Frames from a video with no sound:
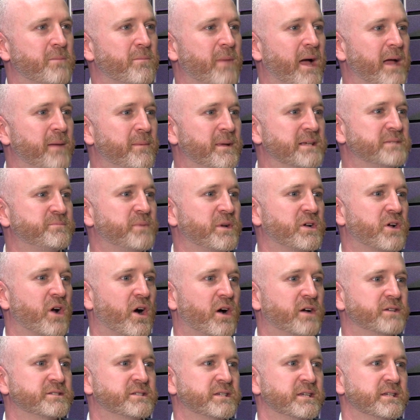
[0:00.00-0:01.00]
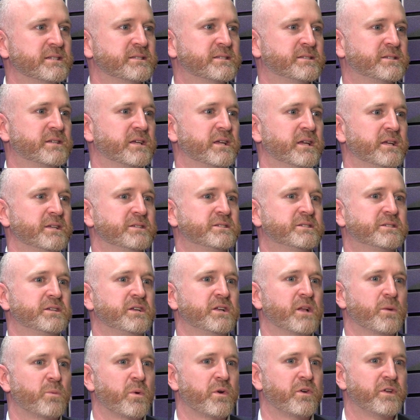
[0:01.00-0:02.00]
maybe it's because it's
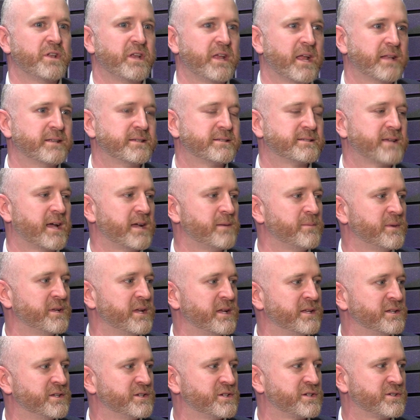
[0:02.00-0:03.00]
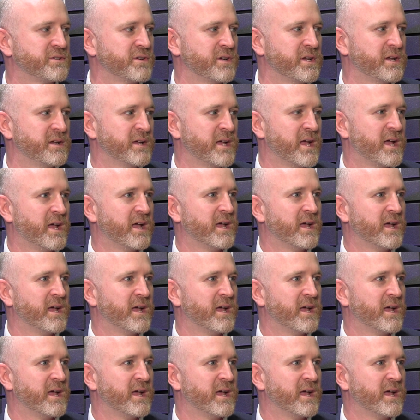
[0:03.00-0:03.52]
we're in the entertainment industry.